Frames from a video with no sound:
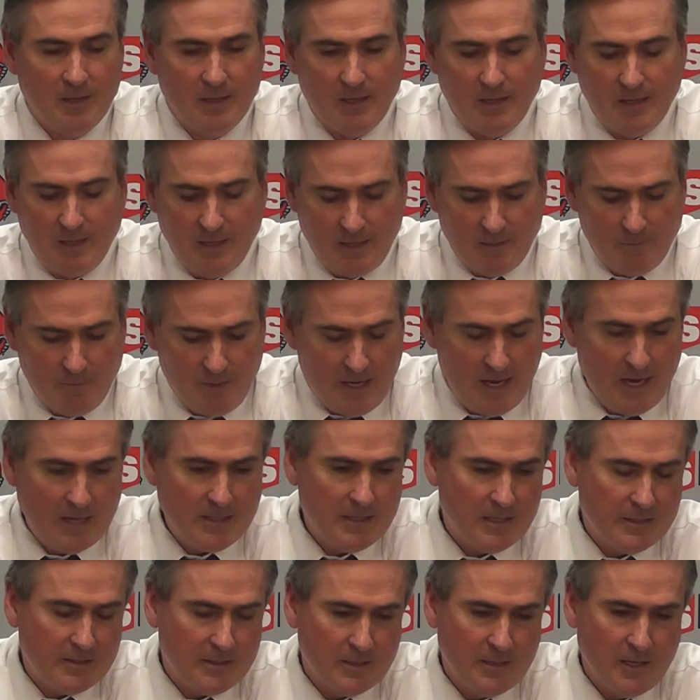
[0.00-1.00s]
And we
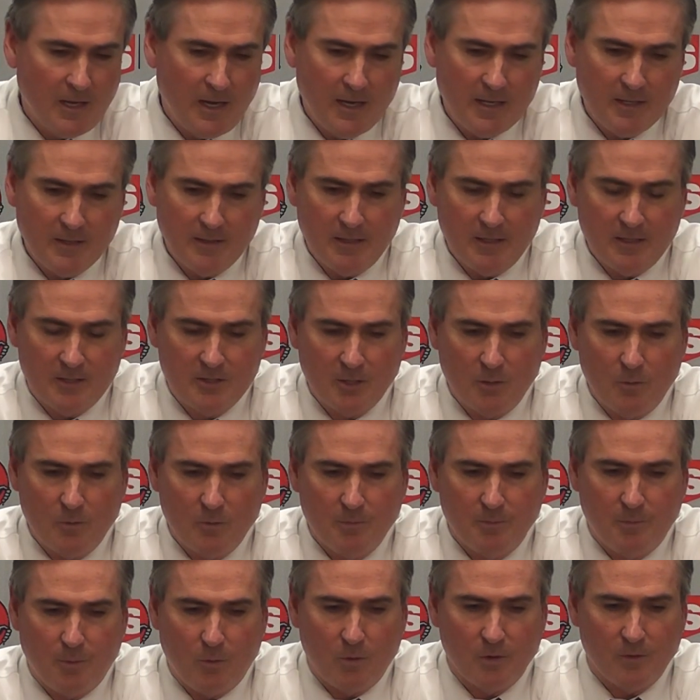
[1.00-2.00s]
had that tonight. And it's so
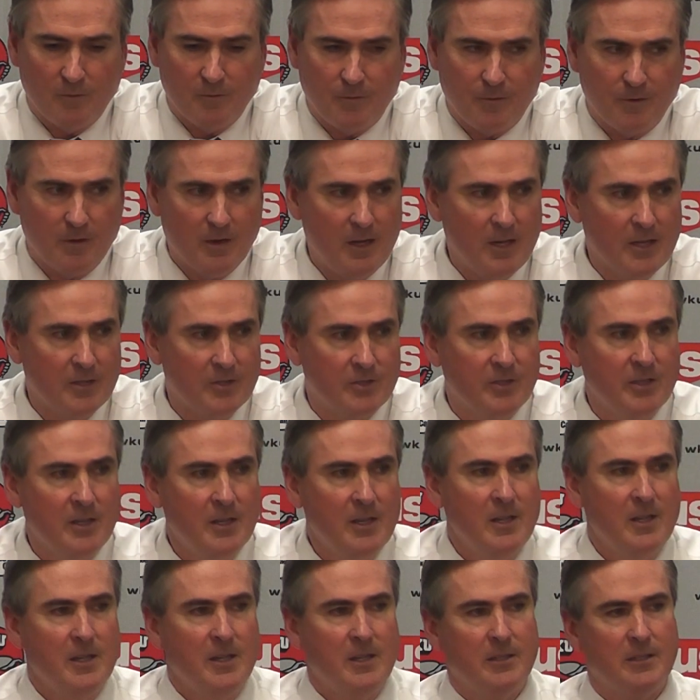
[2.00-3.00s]
important for us
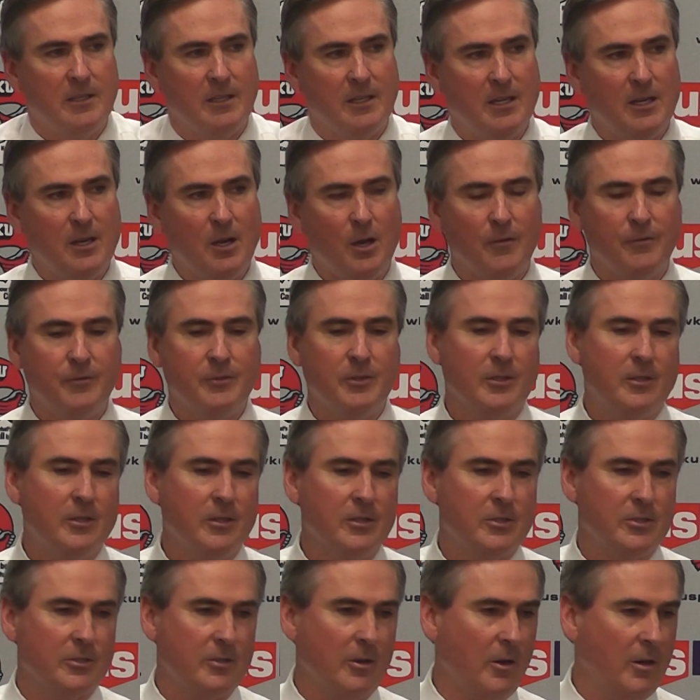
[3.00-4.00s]
to get off to a
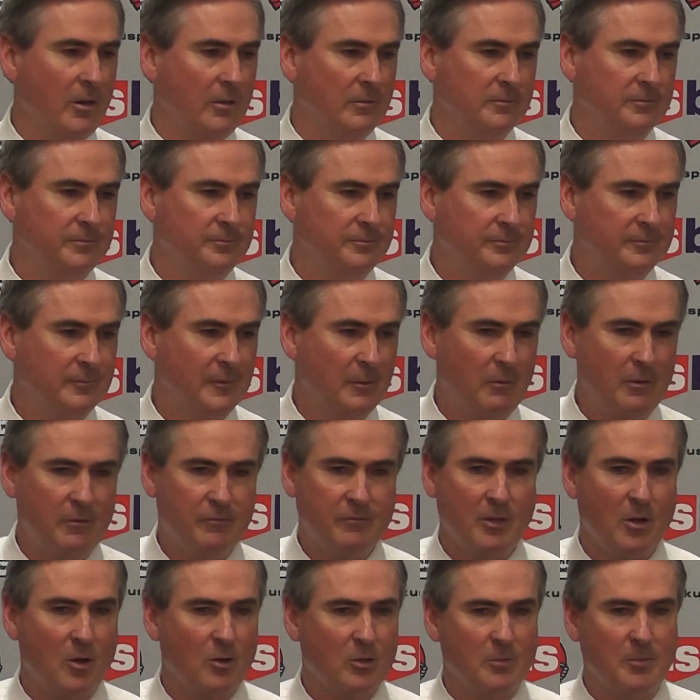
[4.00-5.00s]
good start. We've
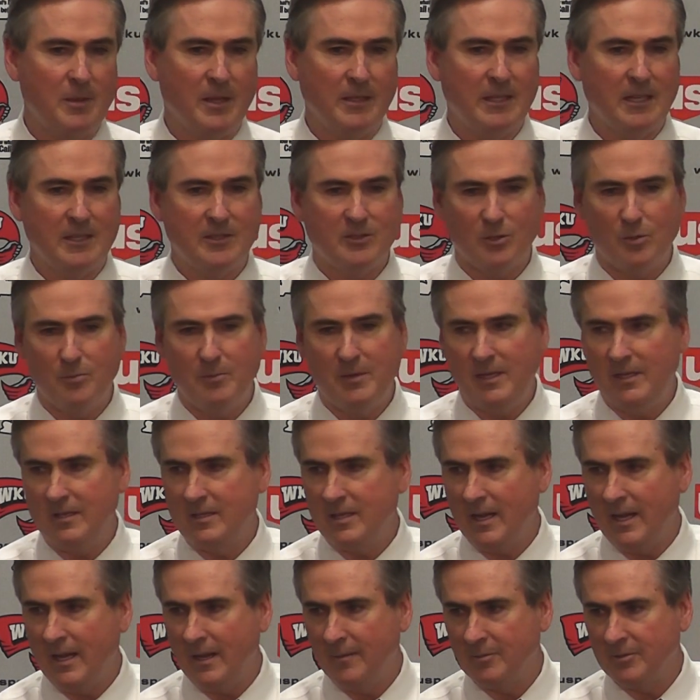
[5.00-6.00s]
talked about that so many
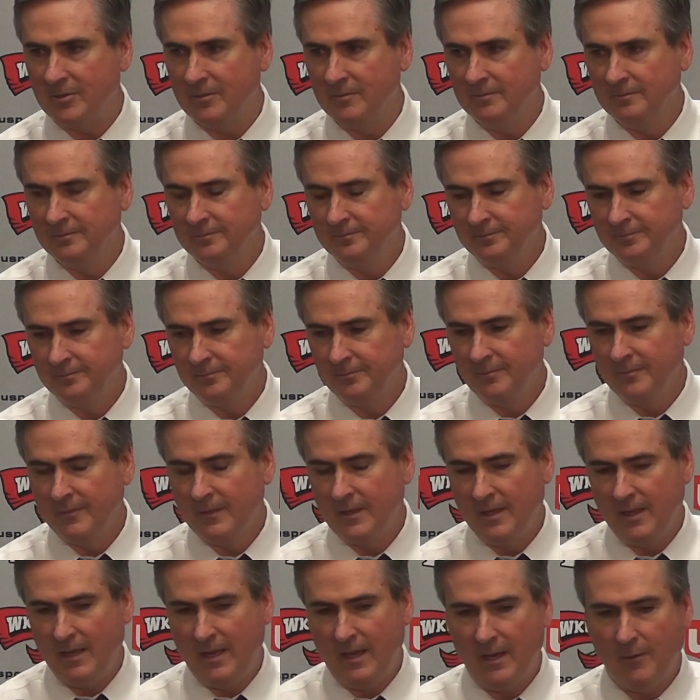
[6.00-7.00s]
times.
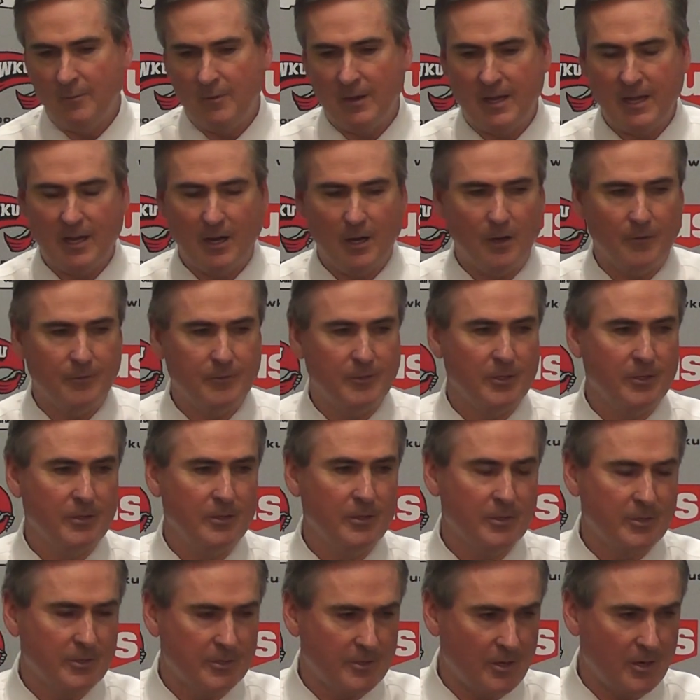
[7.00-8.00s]
And we got off to a
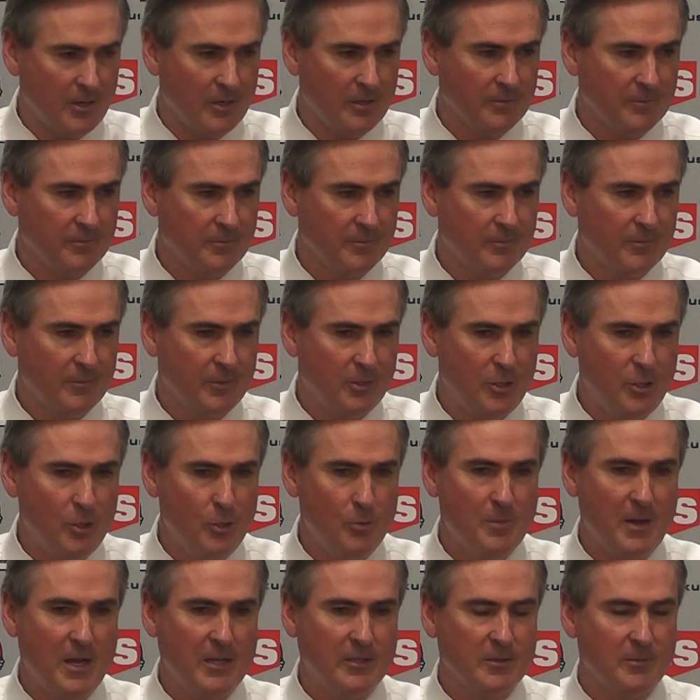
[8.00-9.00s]
good start.
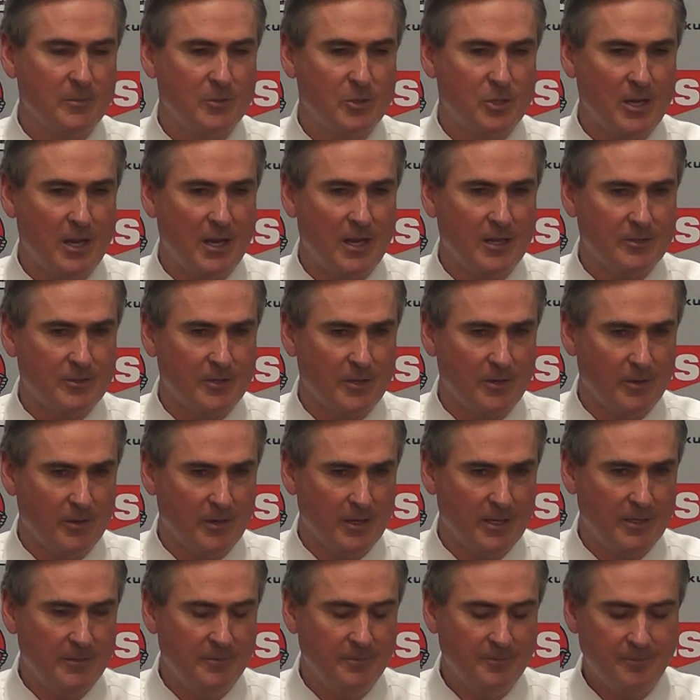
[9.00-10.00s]
Q made some shots
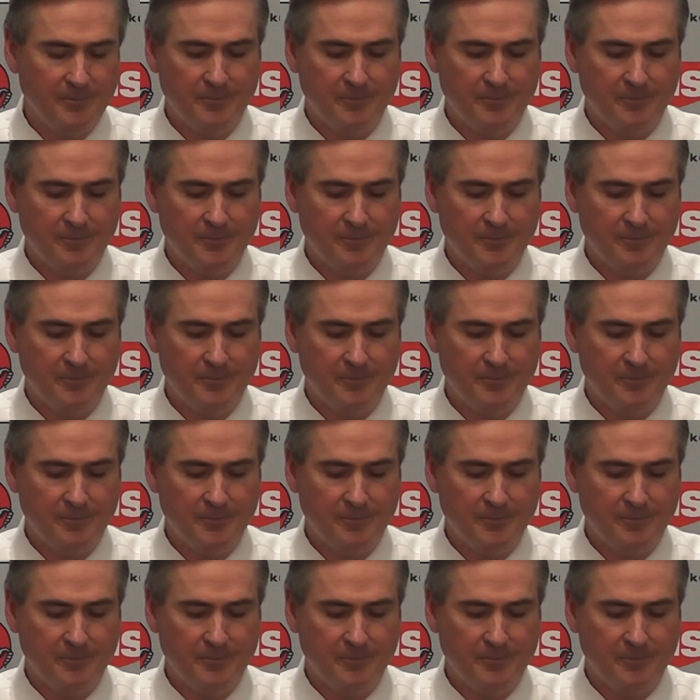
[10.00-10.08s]
early.